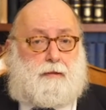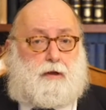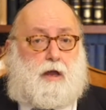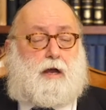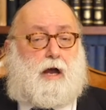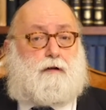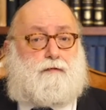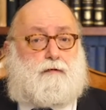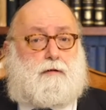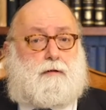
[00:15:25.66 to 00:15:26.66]
the Keyach
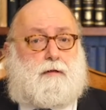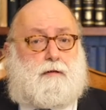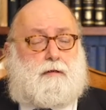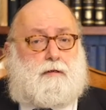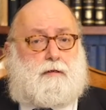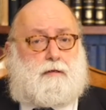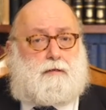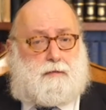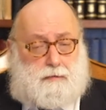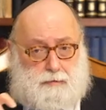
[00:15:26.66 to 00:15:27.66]
HaGvul,
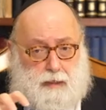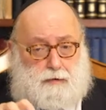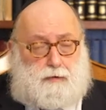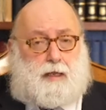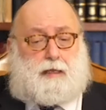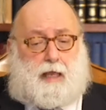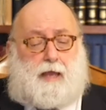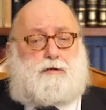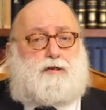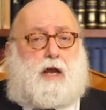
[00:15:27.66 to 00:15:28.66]
that
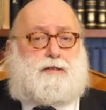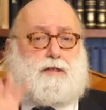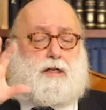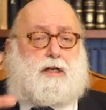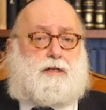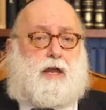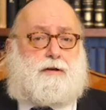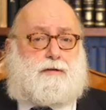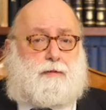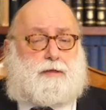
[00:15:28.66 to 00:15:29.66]
energizes the
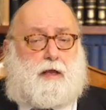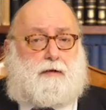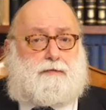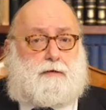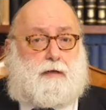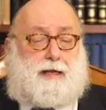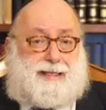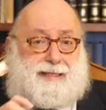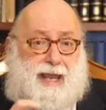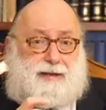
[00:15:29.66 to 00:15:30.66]
containers themselves. A
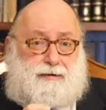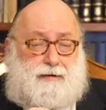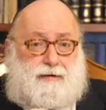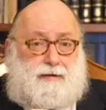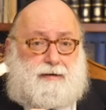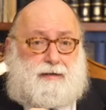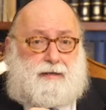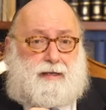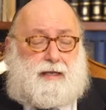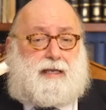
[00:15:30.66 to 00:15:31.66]
container
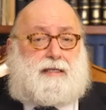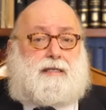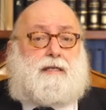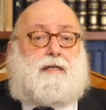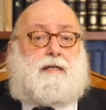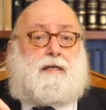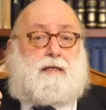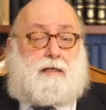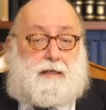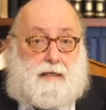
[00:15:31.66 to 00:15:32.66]
is
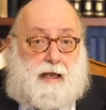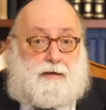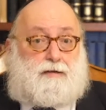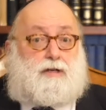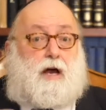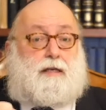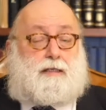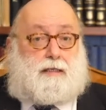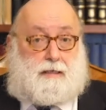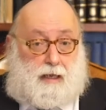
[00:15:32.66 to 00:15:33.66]

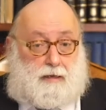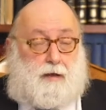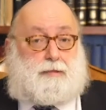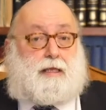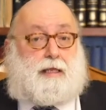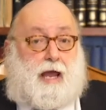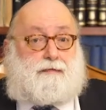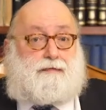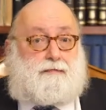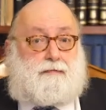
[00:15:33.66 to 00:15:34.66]
energized and comes to
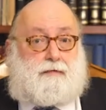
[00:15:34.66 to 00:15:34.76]
life